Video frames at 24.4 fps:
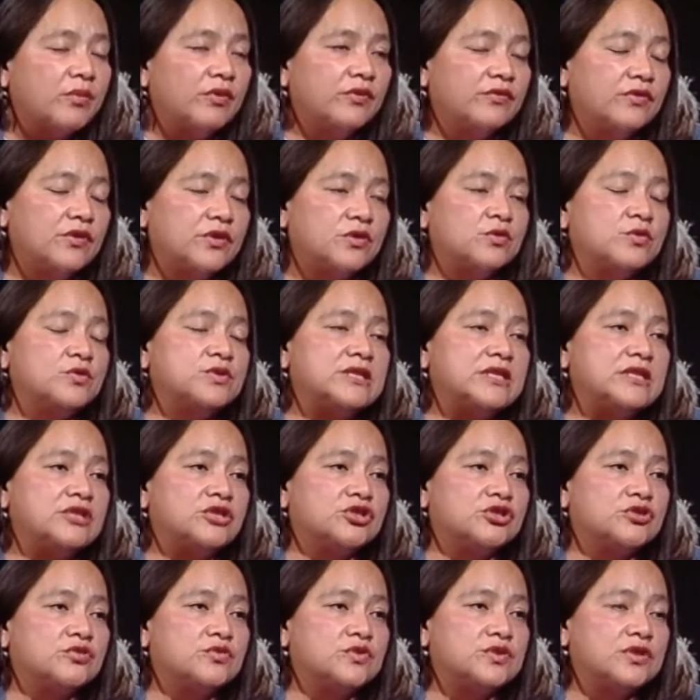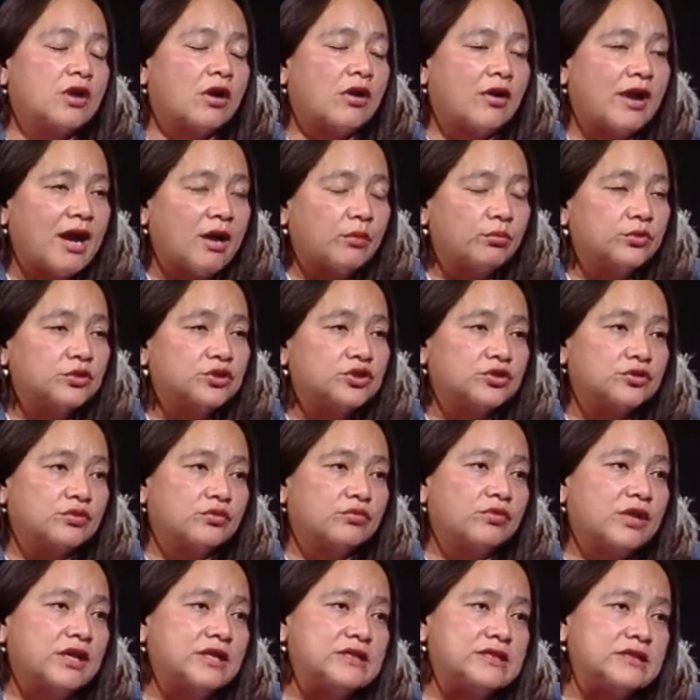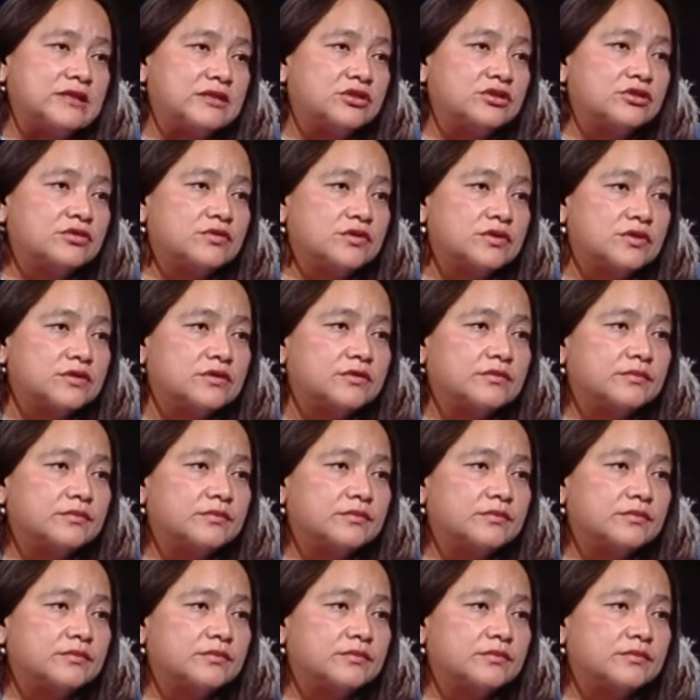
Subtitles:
of those issues are Aboriginal rights issues.